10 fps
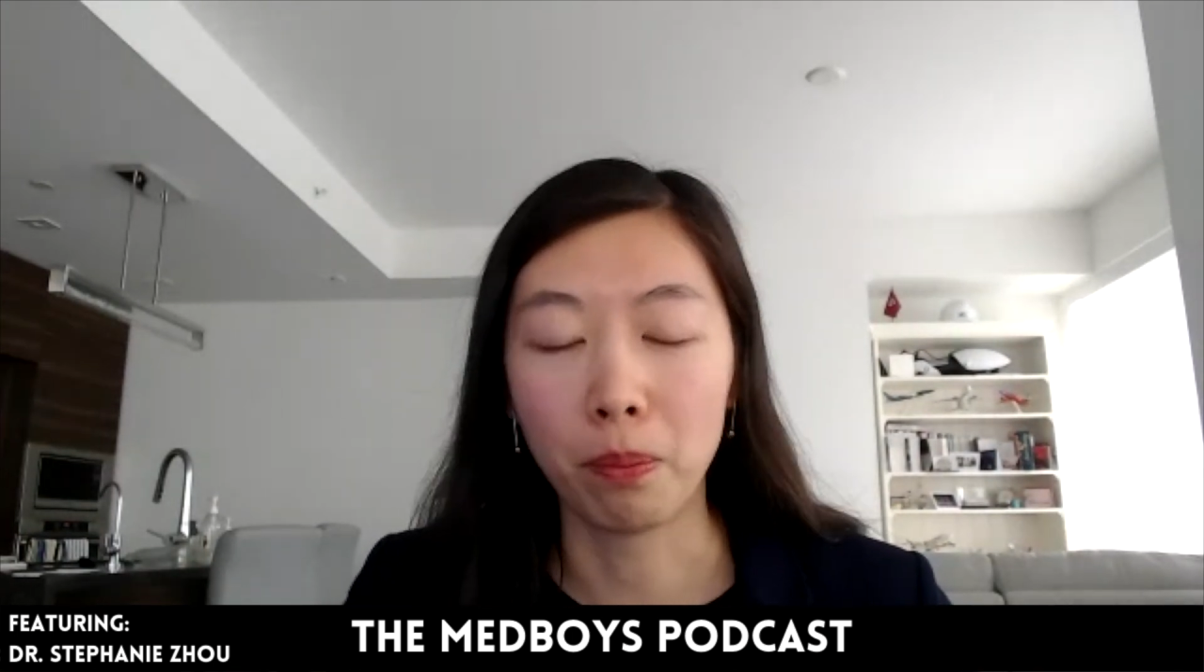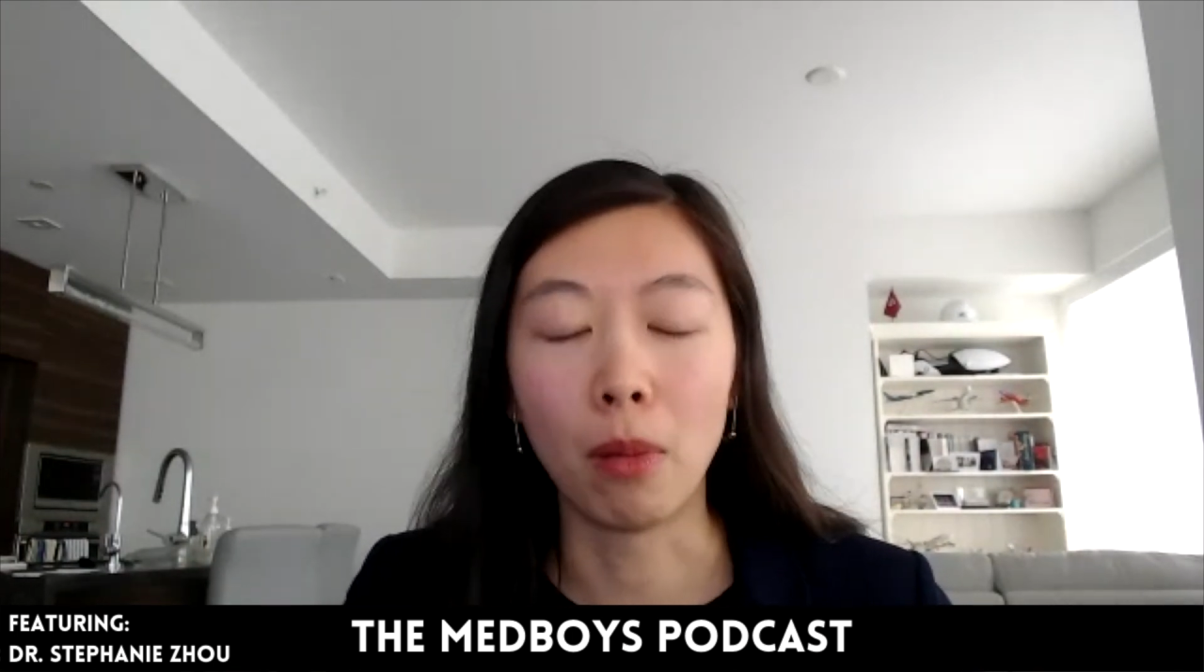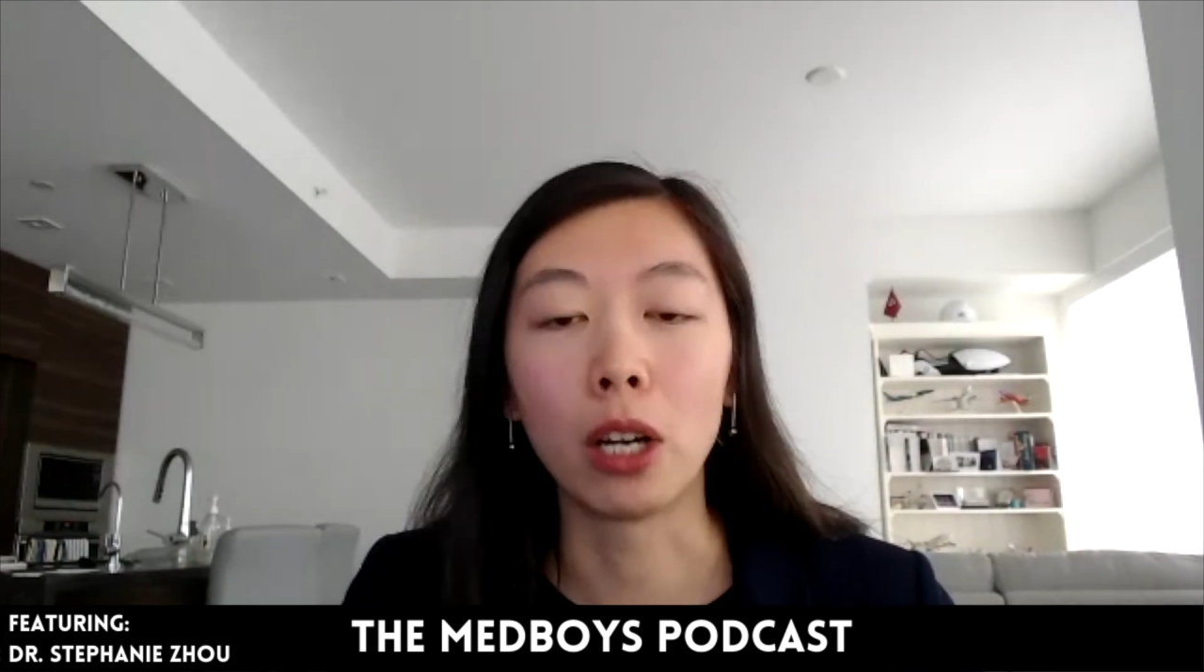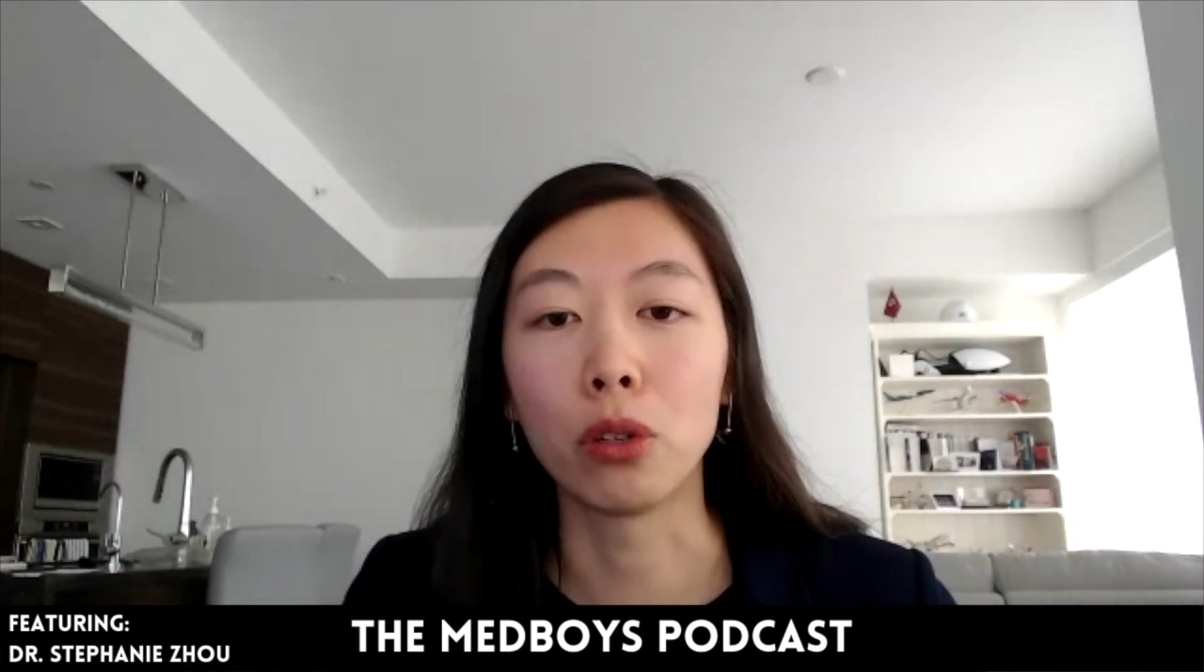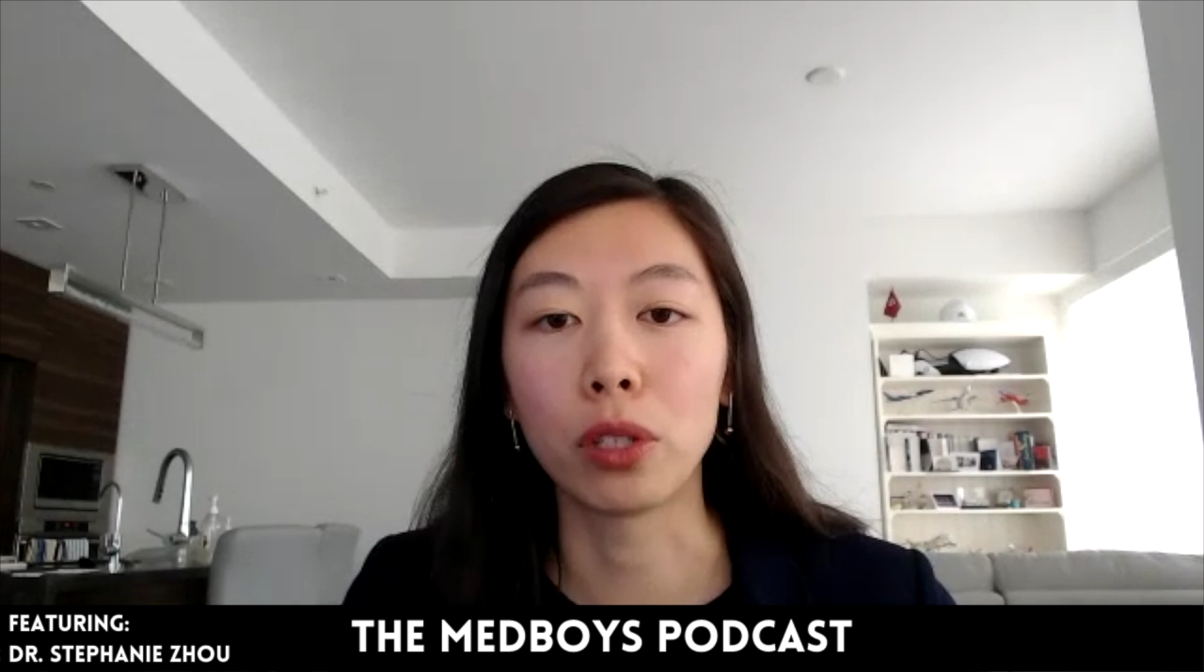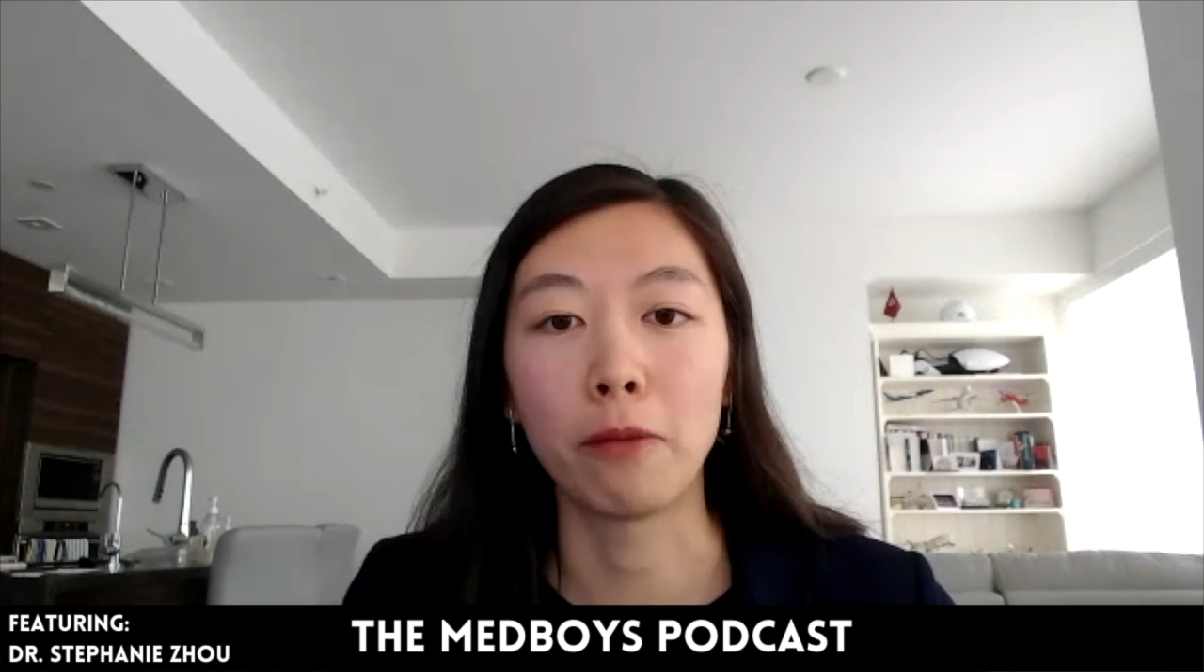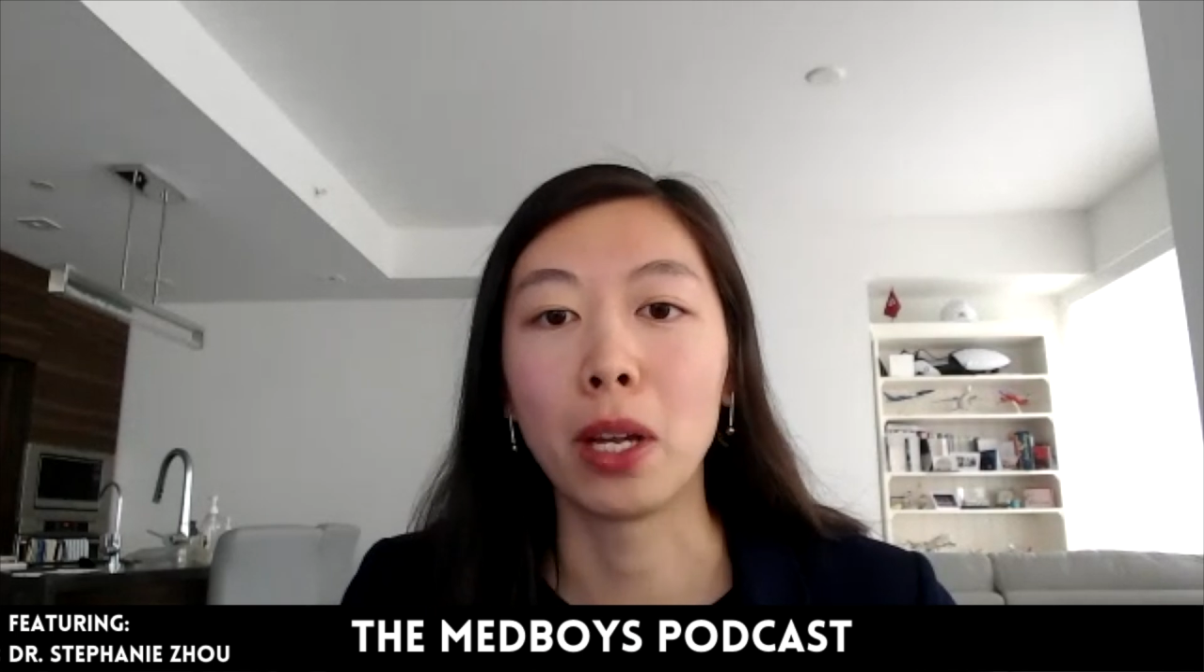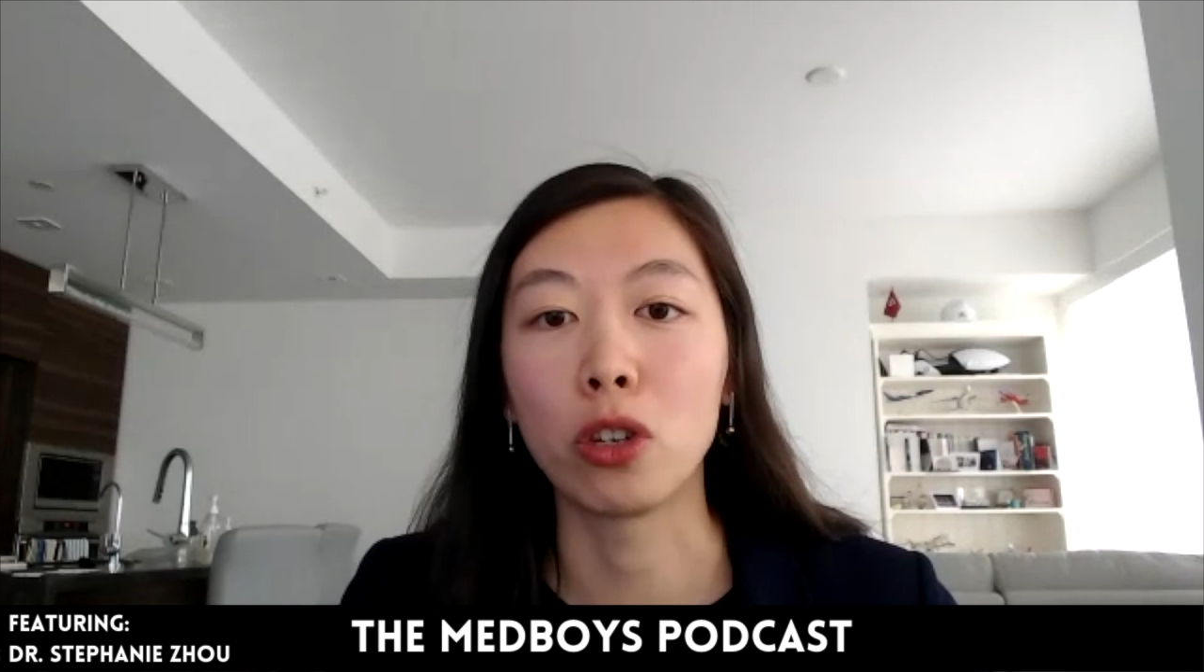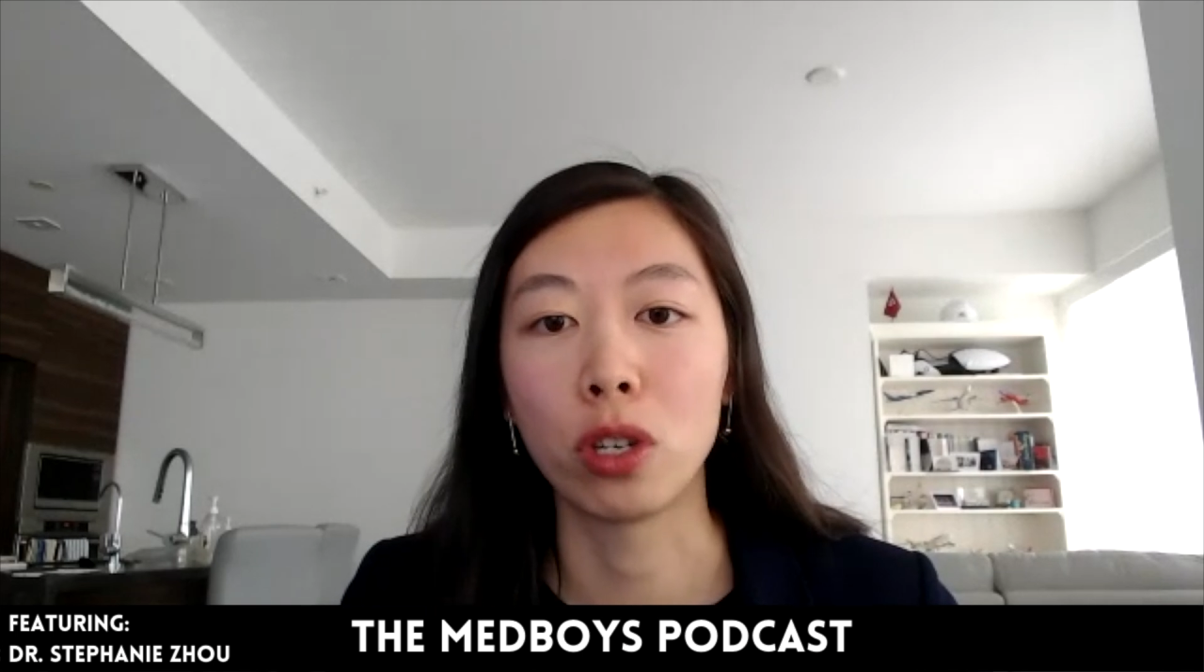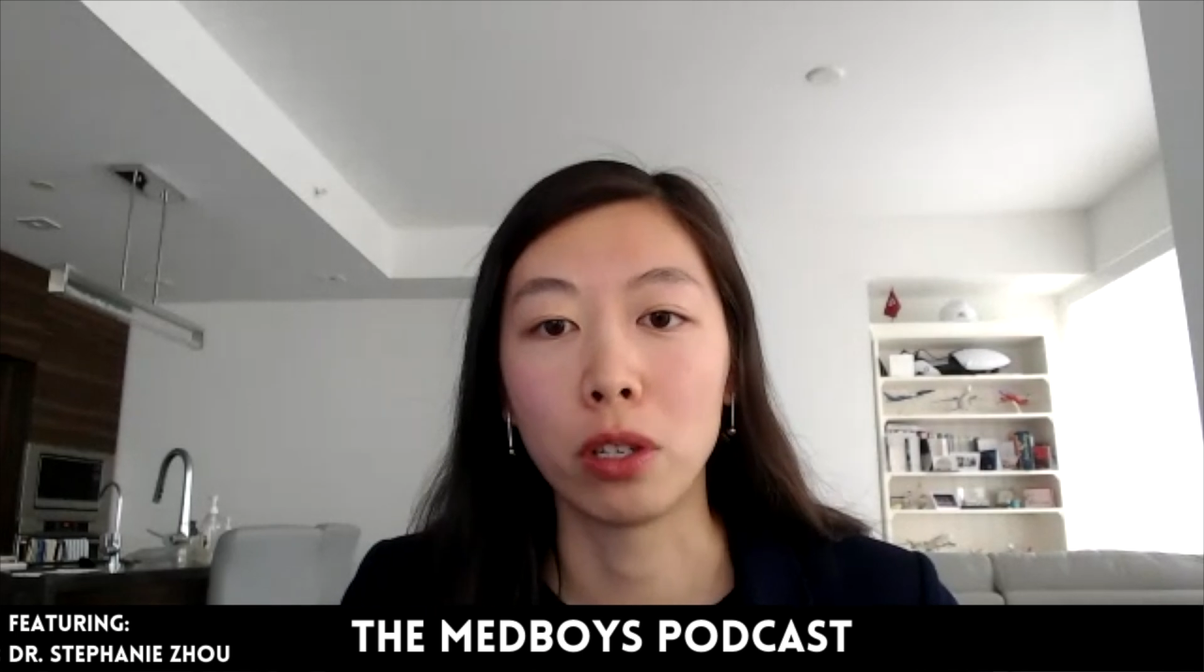models I've mentioned,